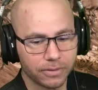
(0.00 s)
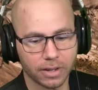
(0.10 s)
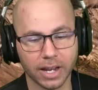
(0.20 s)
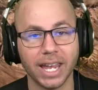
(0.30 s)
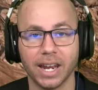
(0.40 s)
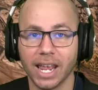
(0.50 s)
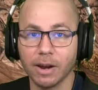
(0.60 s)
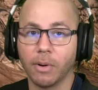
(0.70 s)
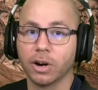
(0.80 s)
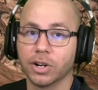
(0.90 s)
Again, hit
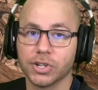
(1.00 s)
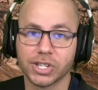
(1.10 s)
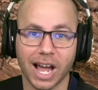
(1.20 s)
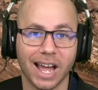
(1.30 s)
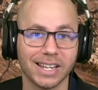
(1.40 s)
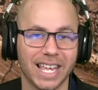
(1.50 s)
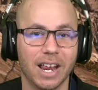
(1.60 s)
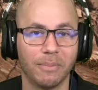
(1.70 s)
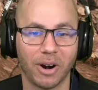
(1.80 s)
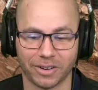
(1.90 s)
markers, guys.
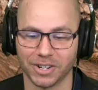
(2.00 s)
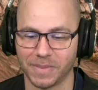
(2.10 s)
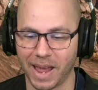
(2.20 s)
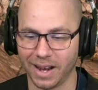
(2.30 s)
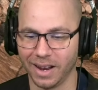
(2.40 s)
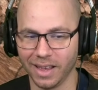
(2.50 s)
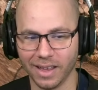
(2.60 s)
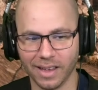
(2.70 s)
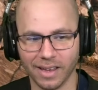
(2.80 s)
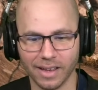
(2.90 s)
Hit markers, man.
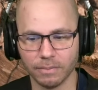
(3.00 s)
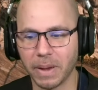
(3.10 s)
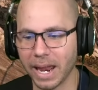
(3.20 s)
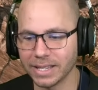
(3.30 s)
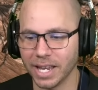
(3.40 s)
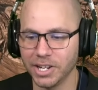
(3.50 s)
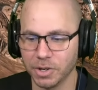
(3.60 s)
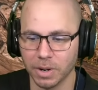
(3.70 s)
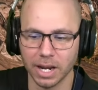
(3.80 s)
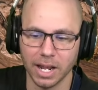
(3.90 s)
Pay attention
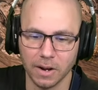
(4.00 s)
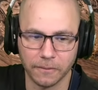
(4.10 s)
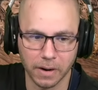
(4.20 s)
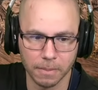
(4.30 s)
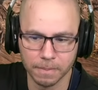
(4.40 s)
where you're getting hit from.